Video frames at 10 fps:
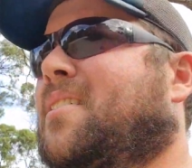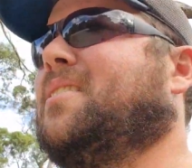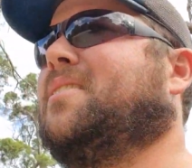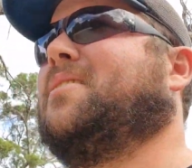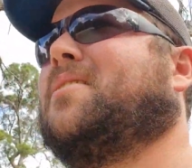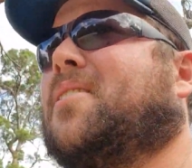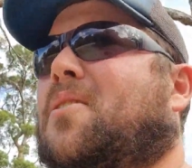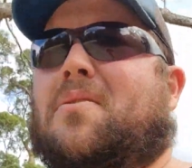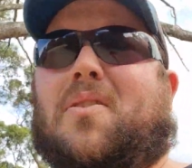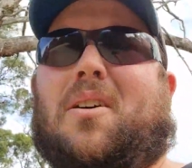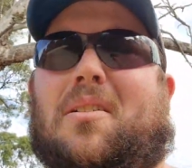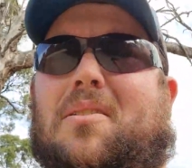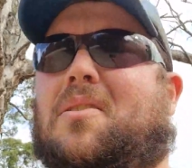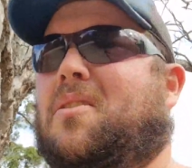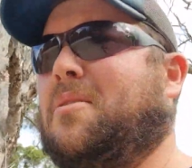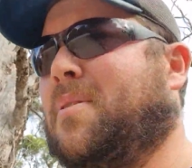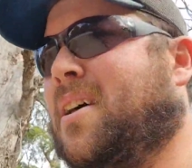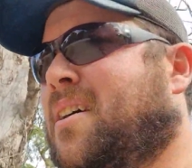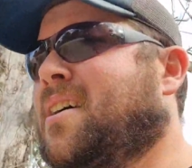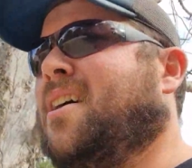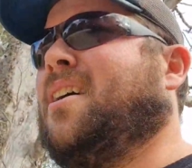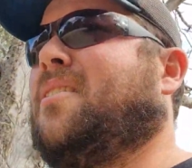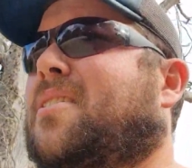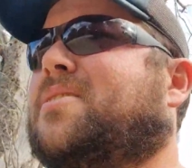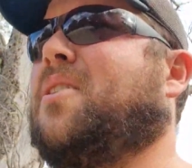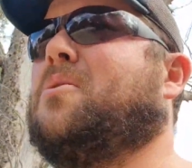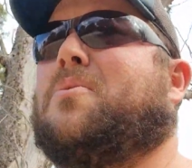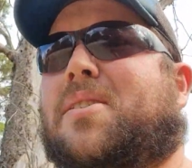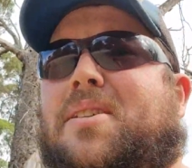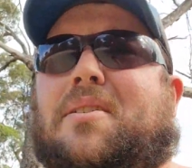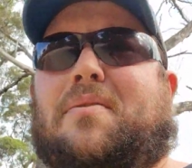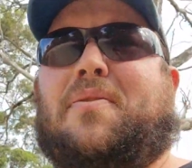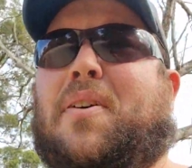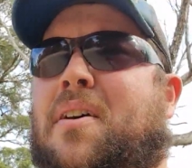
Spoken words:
There's a non-violent crime. there's no risk of